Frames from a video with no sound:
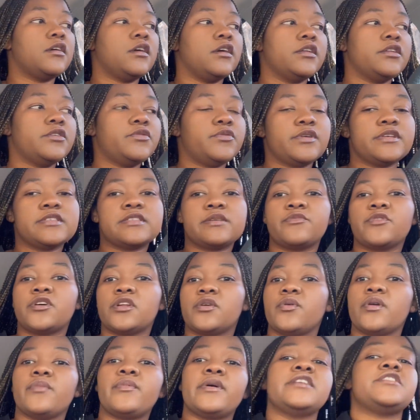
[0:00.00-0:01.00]
Anyways, I'm gonna
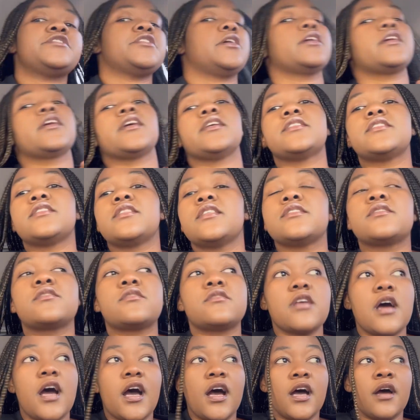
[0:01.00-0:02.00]
wear my jacket.
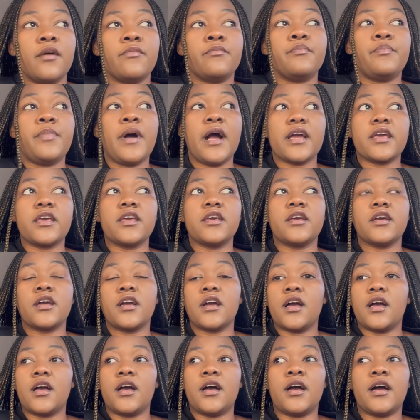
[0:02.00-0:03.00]
This
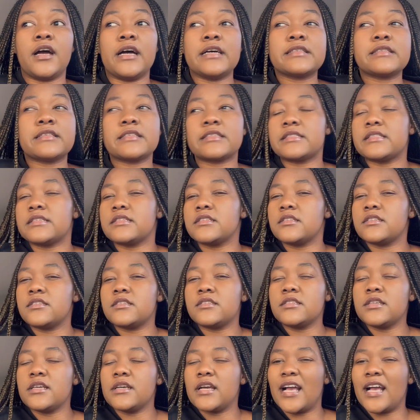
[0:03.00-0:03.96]
parking assistant